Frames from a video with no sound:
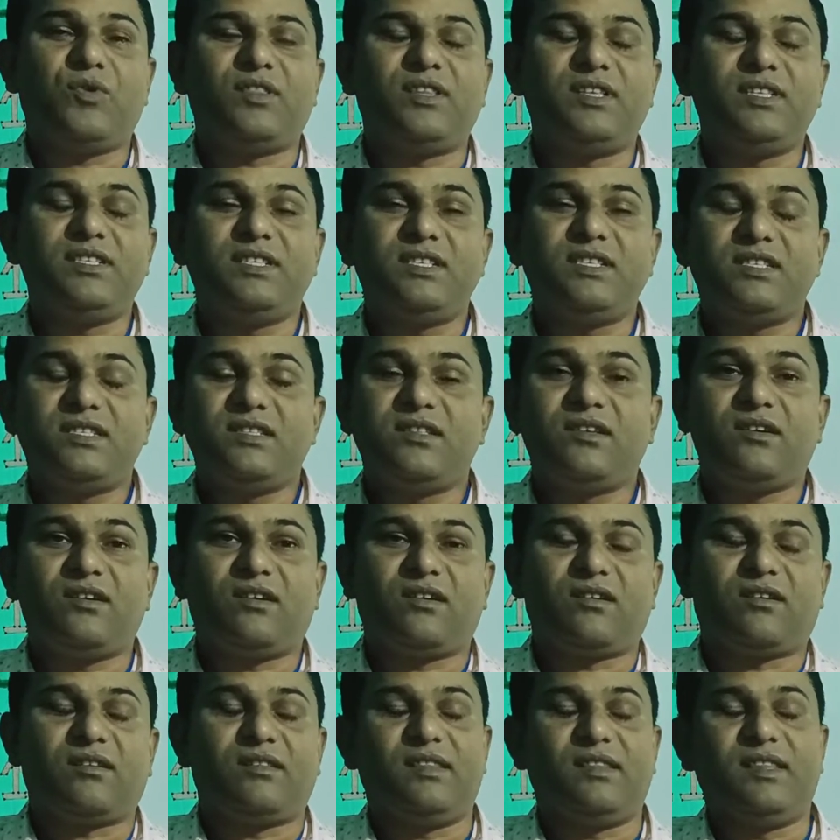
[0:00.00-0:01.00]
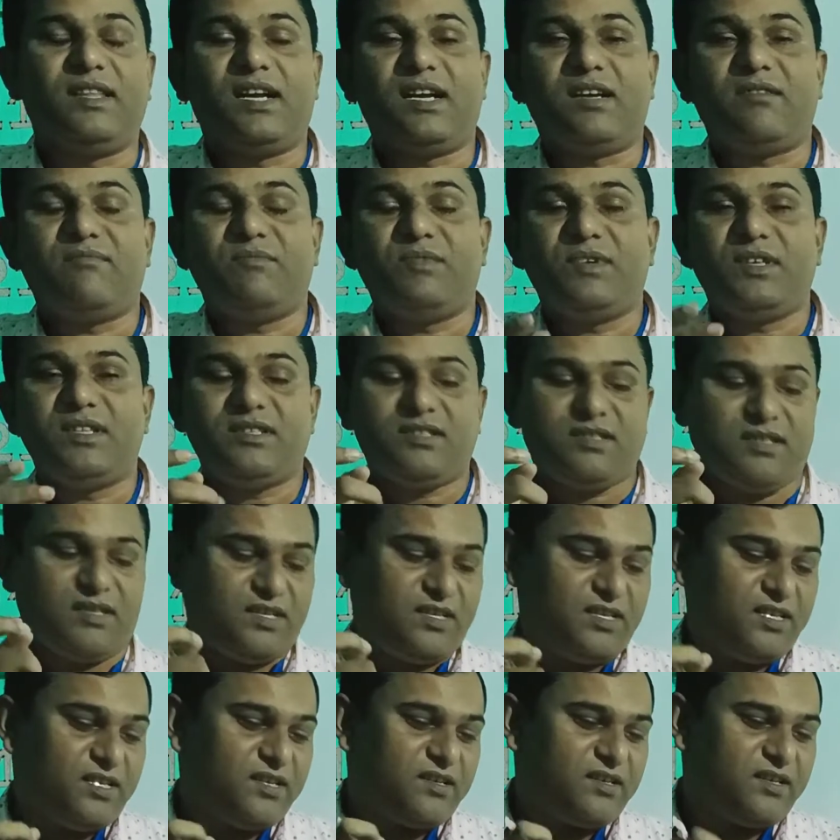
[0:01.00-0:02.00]
This is not. That means
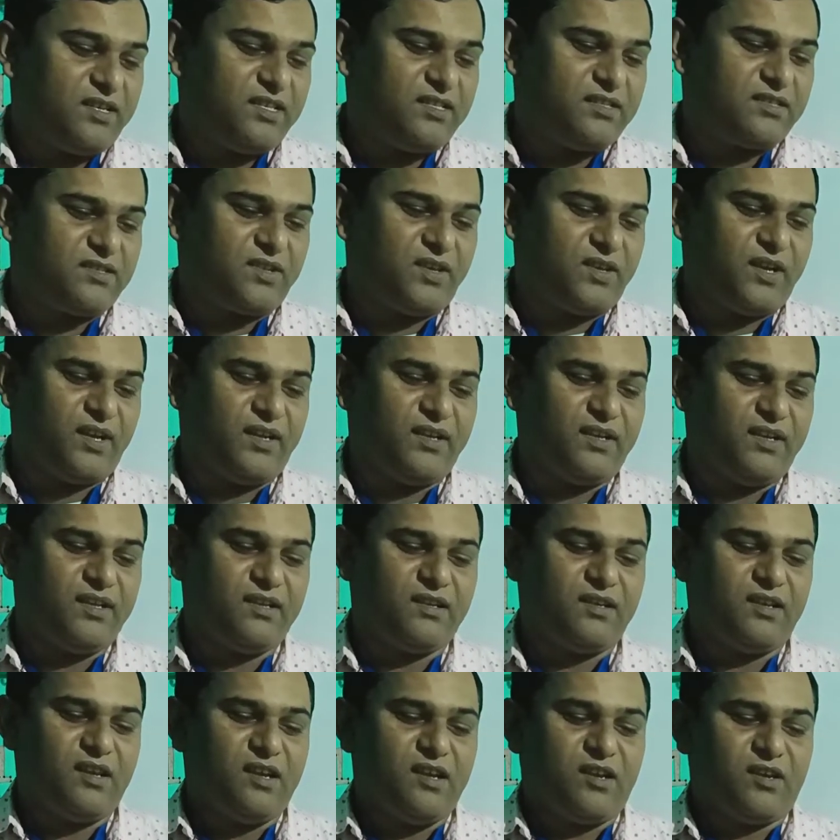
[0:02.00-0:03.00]
here is telling,